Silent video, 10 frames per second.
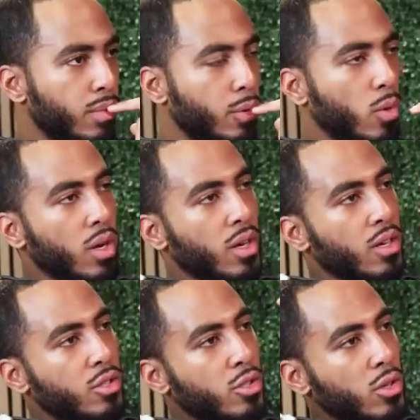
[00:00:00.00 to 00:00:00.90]
people want it
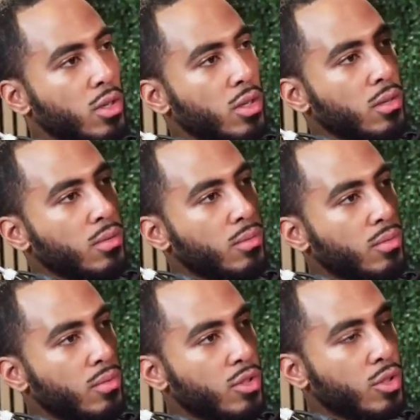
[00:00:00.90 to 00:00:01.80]
a certain
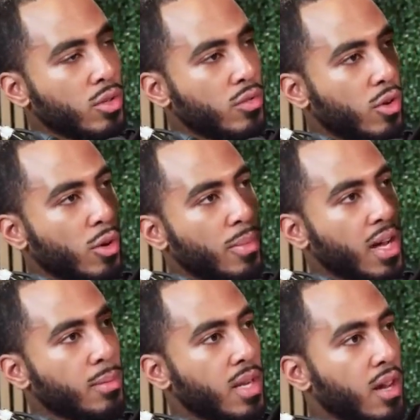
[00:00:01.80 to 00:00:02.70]
far
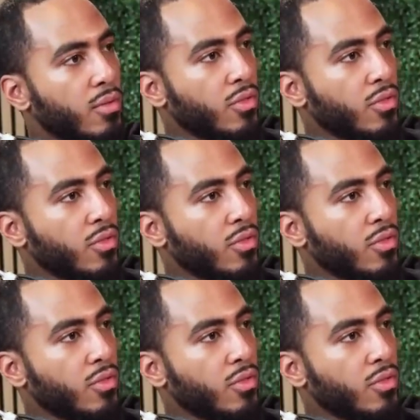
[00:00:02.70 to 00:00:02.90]
back, but not